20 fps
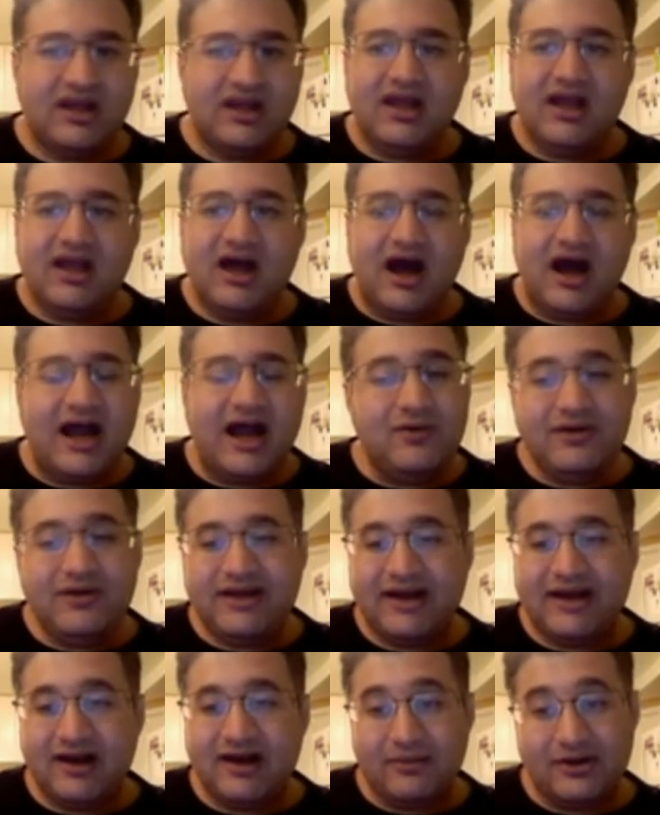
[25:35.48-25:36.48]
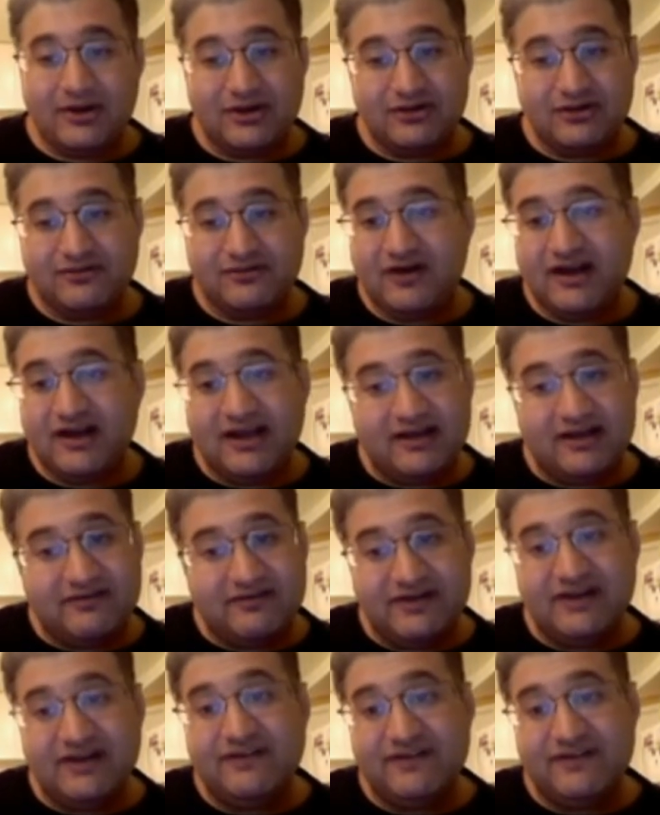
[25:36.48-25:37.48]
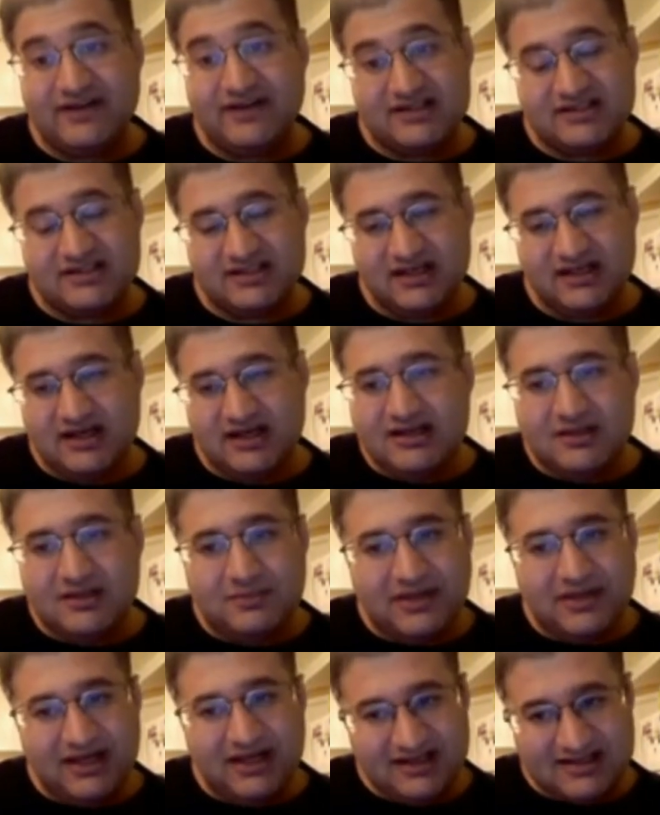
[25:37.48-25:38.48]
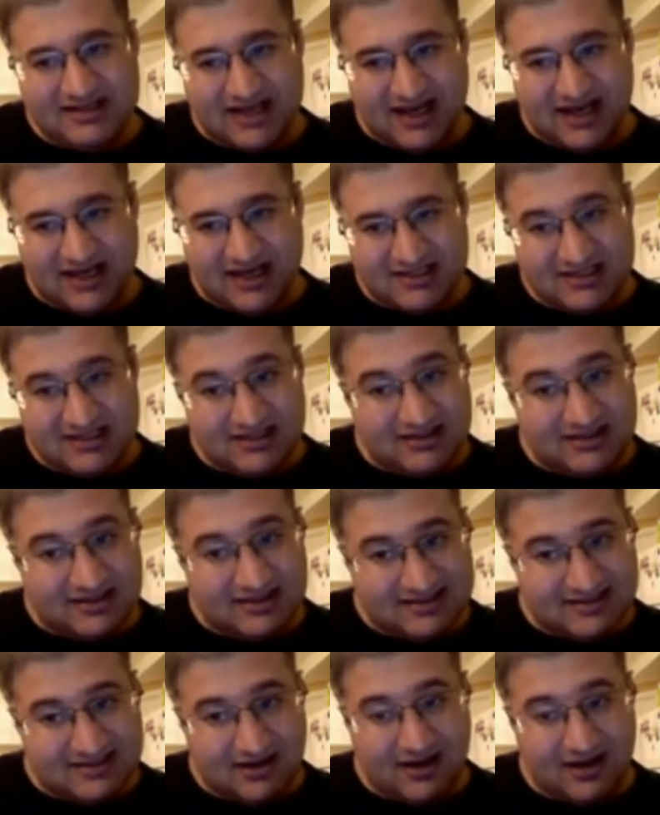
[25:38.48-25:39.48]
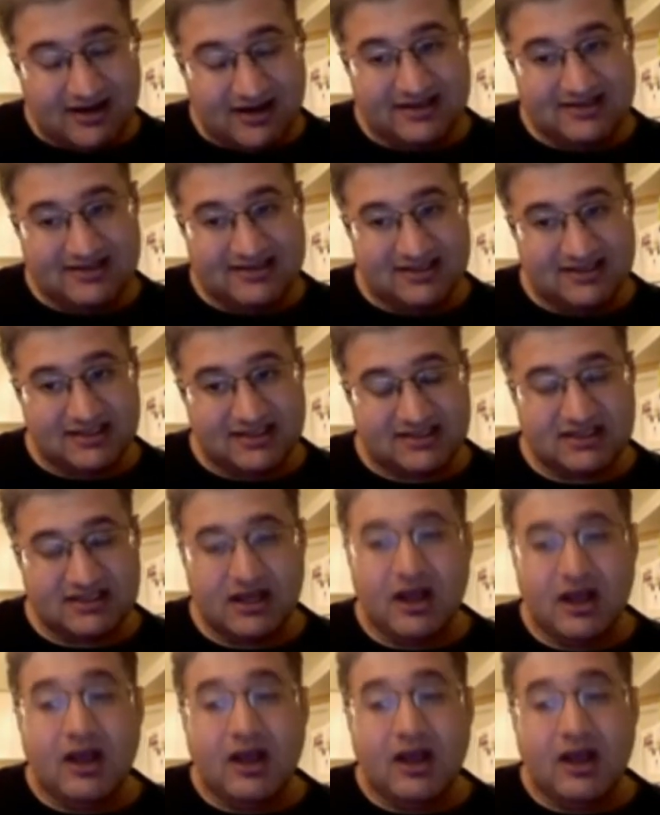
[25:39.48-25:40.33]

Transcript: I don't care about your fucking fifis. The pink tax does not exist.